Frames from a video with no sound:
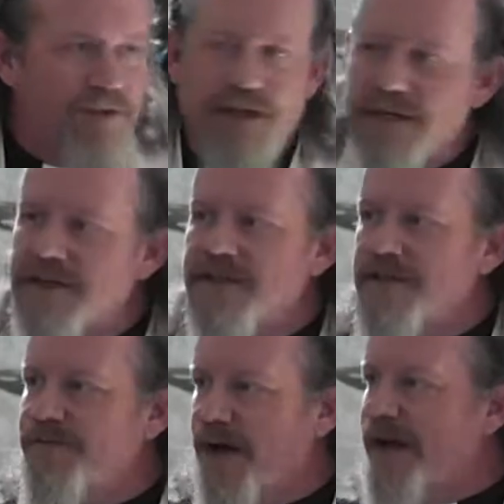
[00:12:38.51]
Jesus
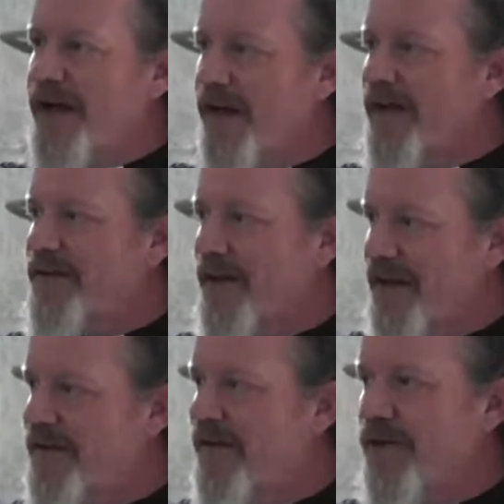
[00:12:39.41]
is inviting us and
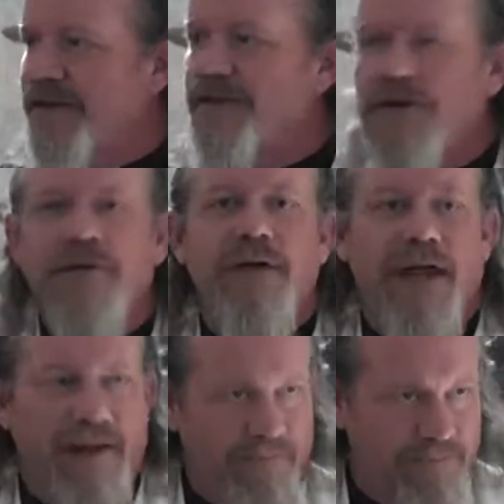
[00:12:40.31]
has given us a new
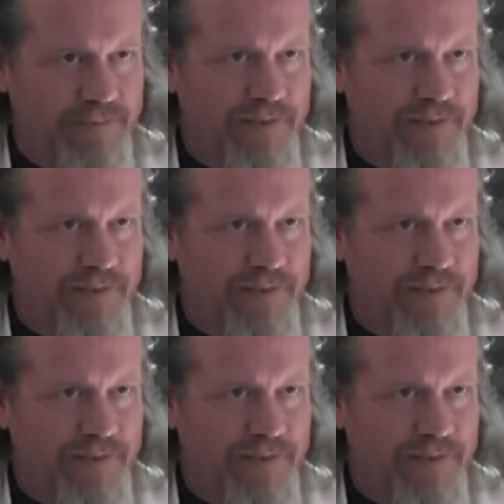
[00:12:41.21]
name.